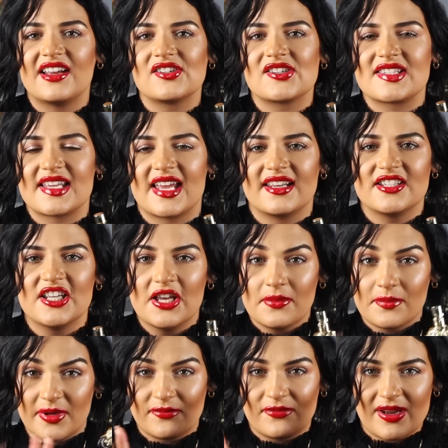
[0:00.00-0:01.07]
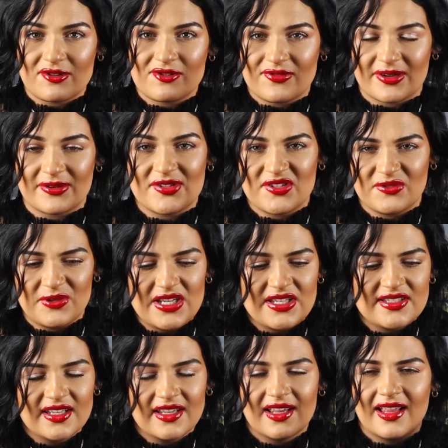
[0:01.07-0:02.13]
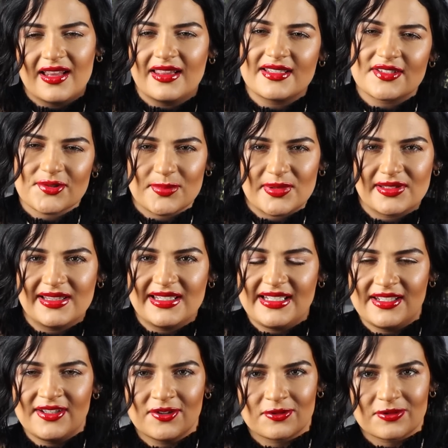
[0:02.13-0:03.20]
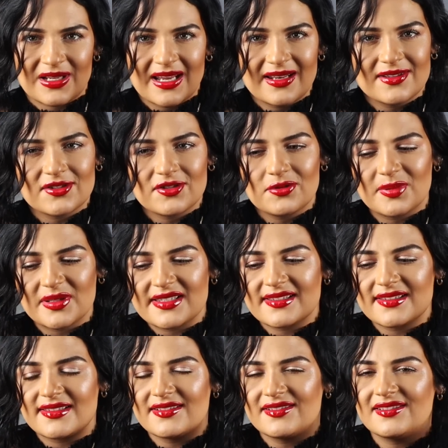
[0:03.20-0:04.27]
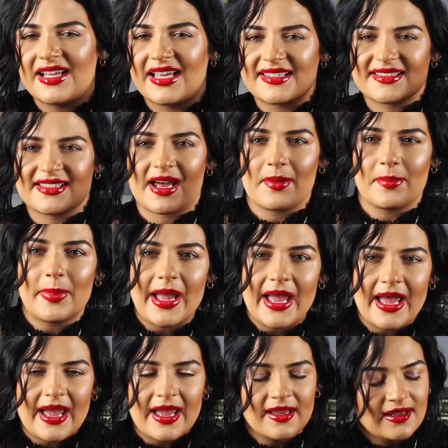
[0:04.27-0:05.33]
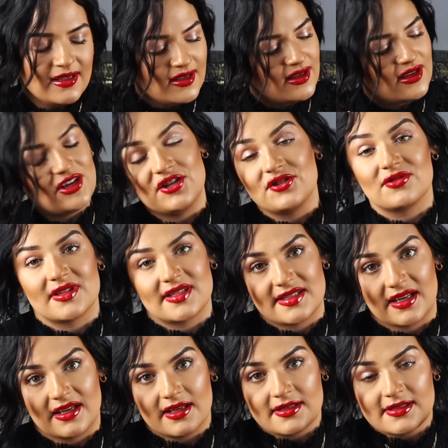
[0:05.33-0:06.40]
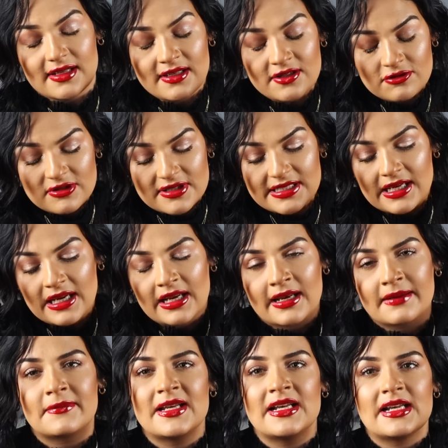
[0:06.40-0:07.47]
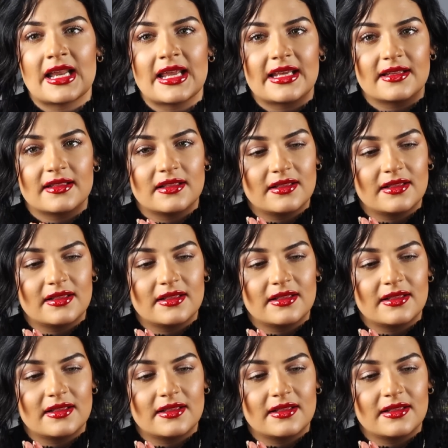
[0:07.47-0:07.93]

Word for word: kind of scent, but very sweet, a little bit leaning oriental, but still has that pear. Interesting. It's interesting, and I really like